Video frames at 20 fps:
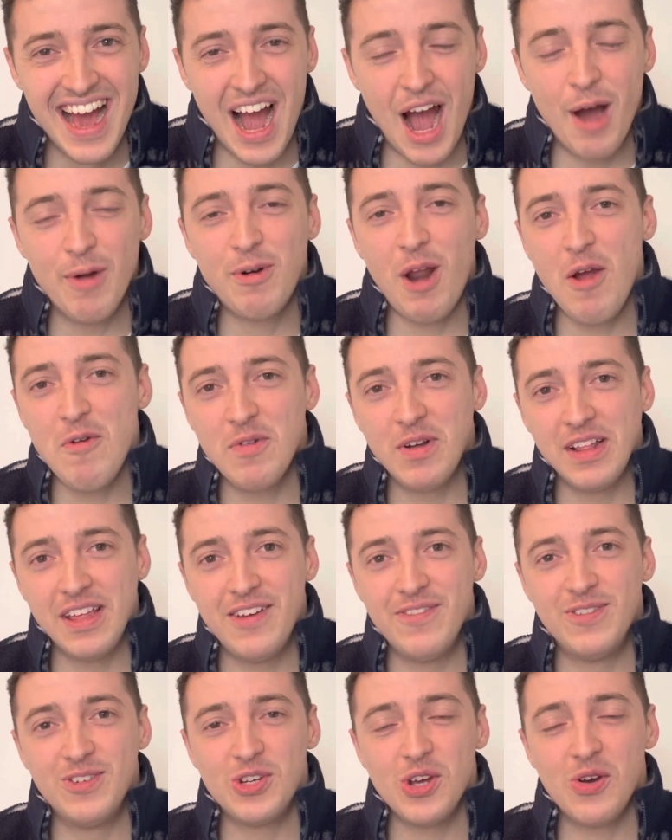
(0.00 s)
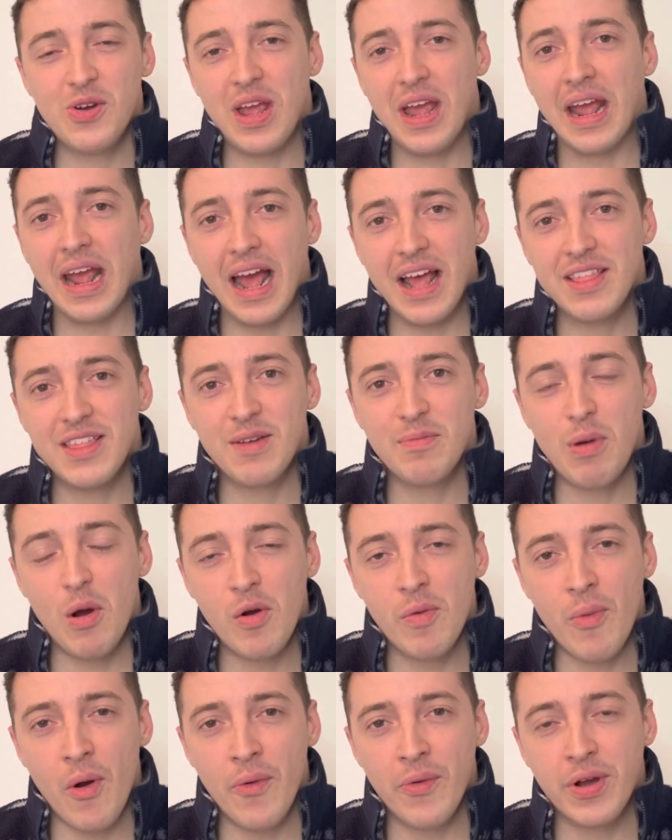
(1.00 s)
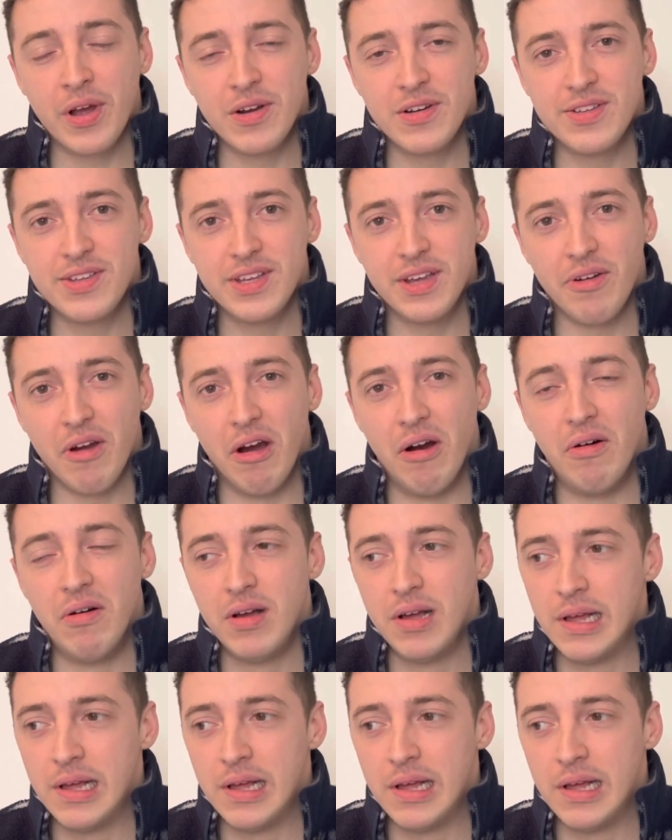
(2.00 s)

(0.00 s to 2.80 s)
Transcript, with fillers: I'm not really even joking. I think Pokemon will go to zero.